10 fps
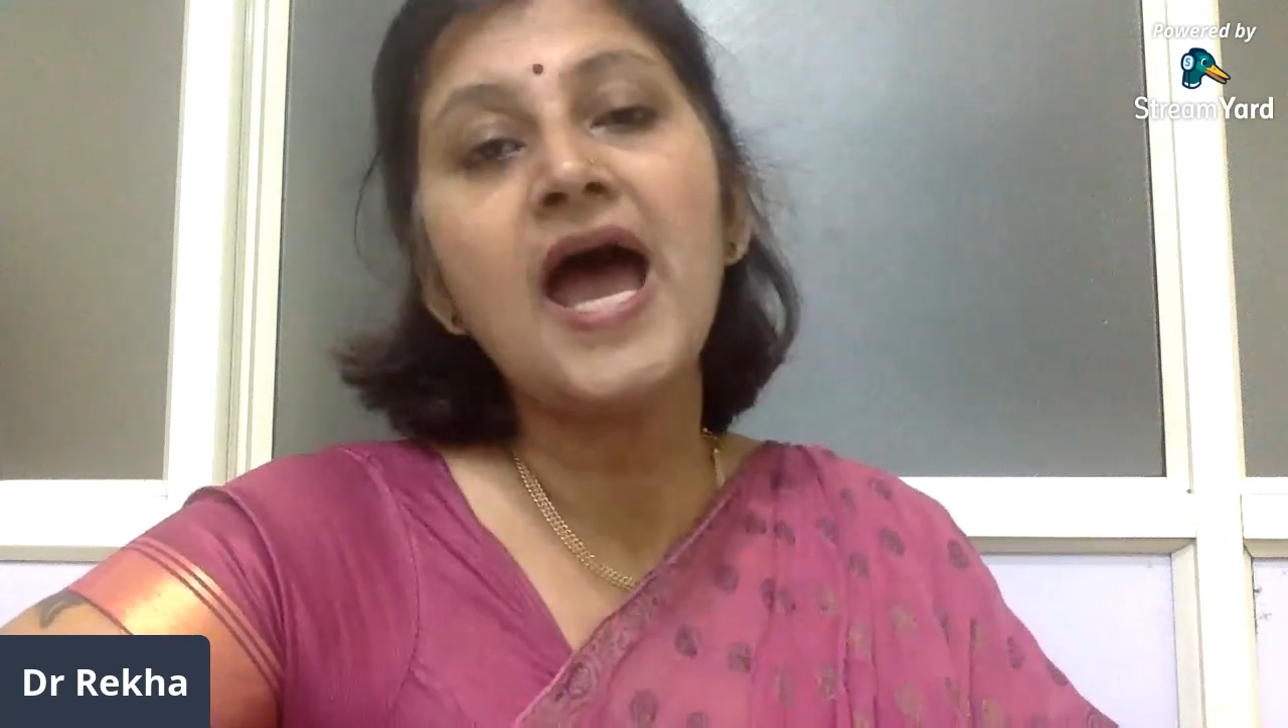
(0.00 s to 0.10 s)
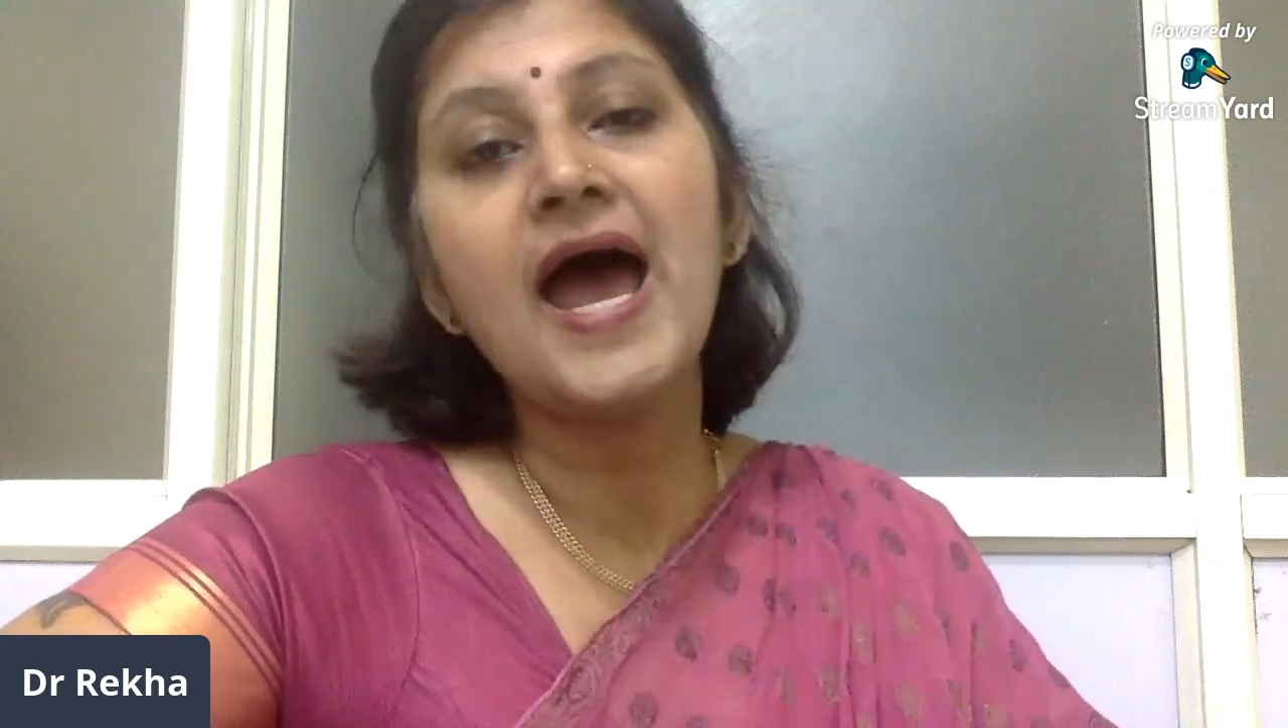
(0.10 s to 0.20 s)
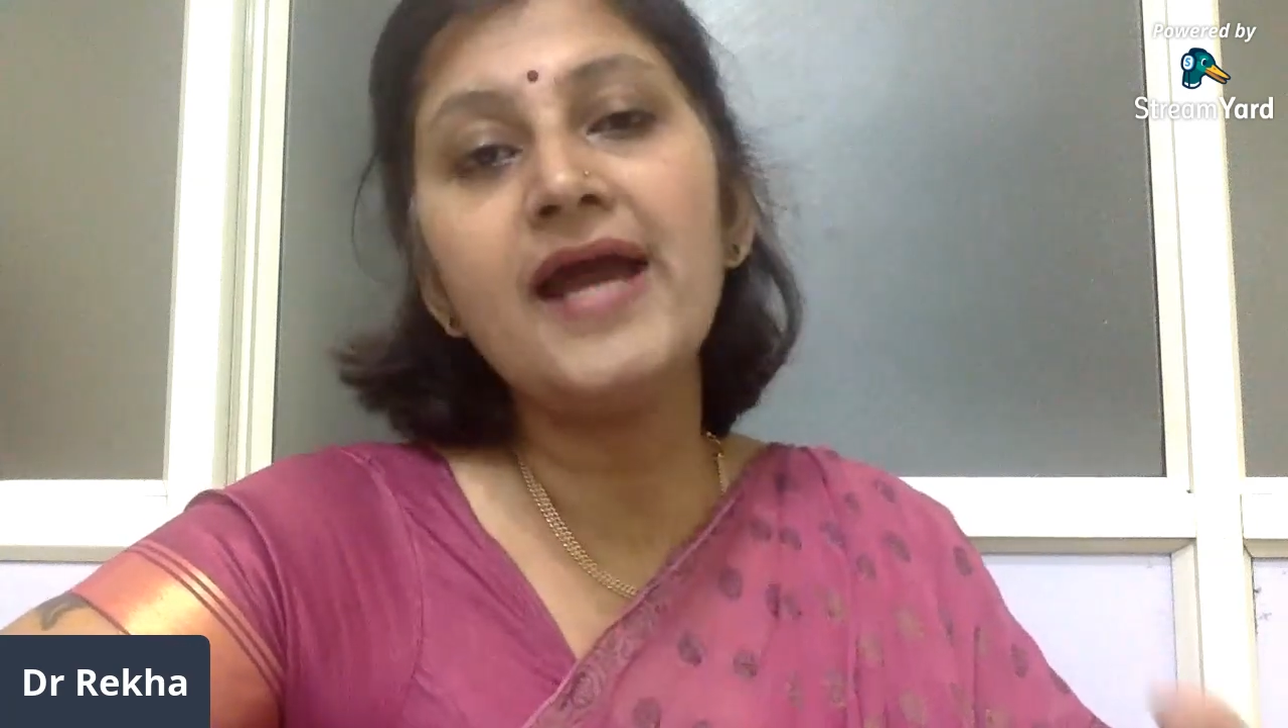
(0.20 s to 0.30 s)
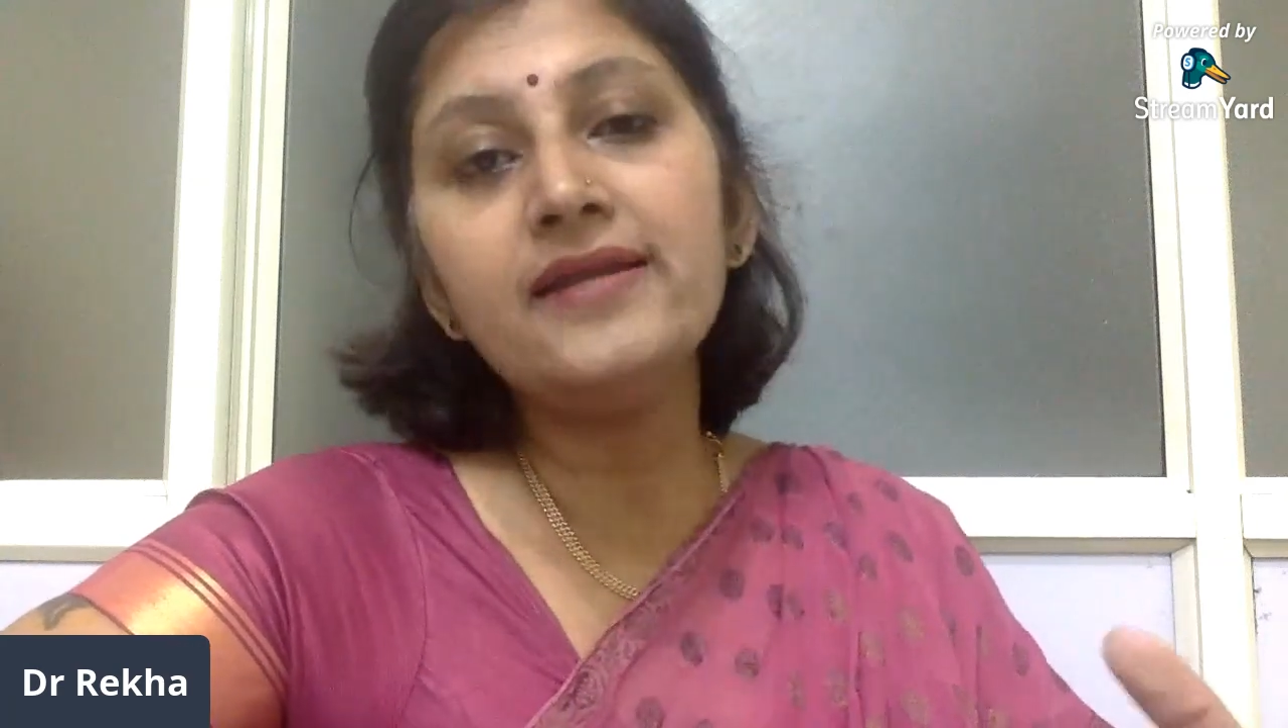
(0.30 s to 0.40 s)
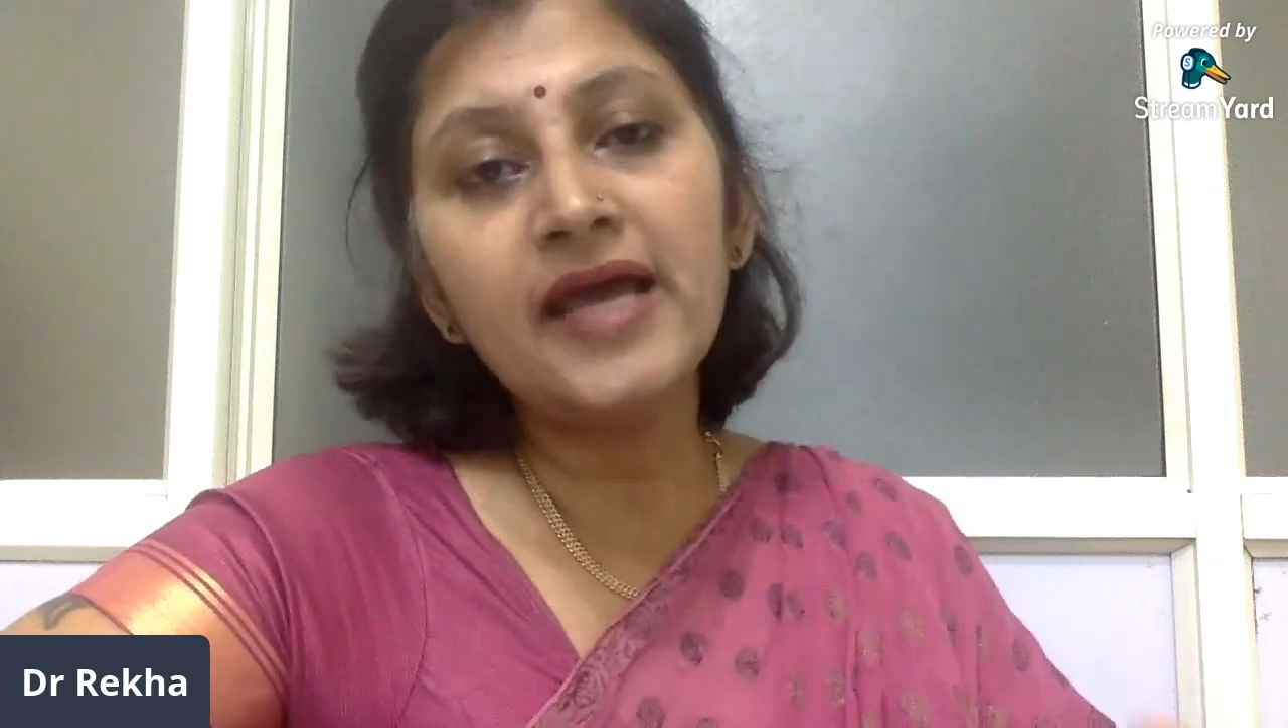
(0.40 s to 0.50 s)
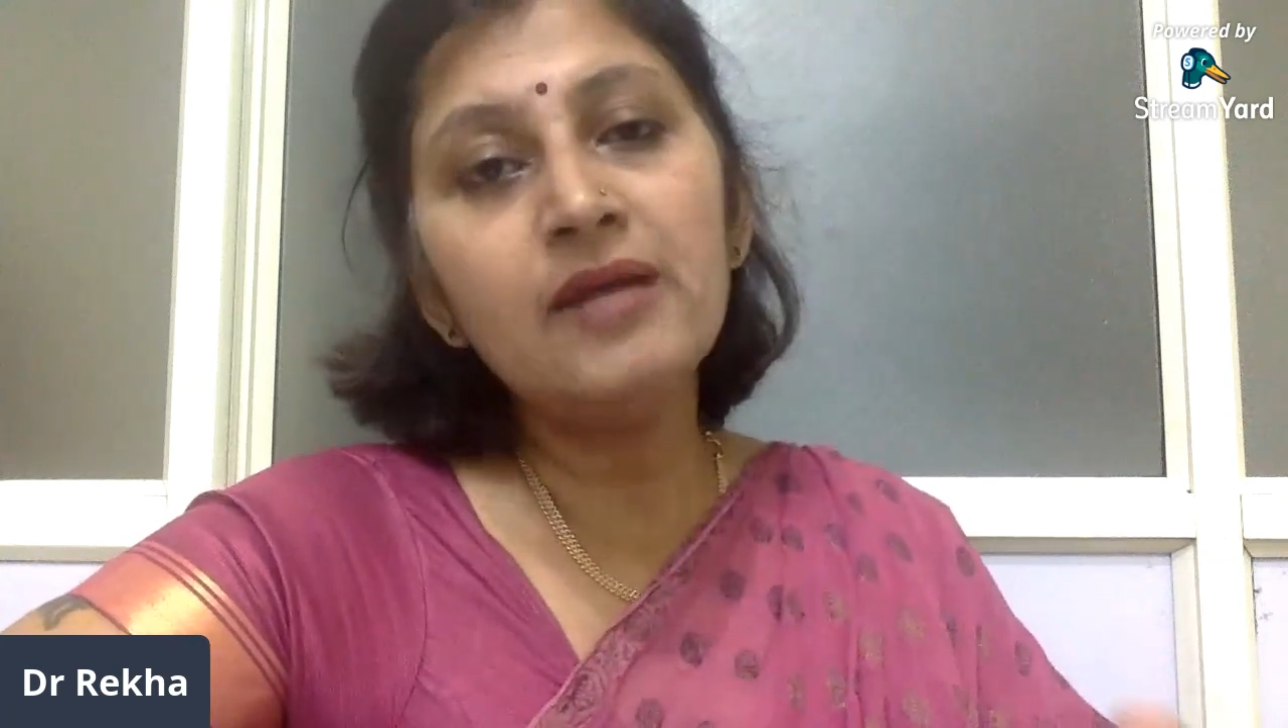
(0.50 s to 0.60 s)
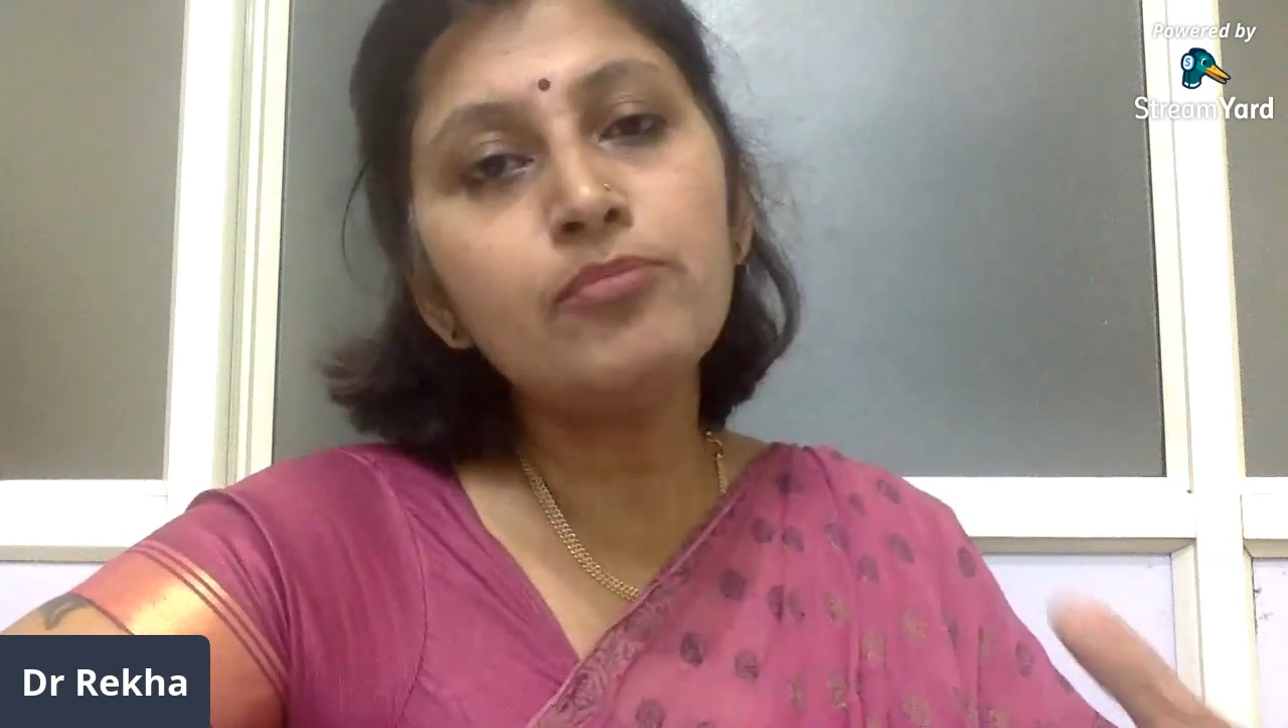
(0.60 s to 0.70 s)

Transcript: and then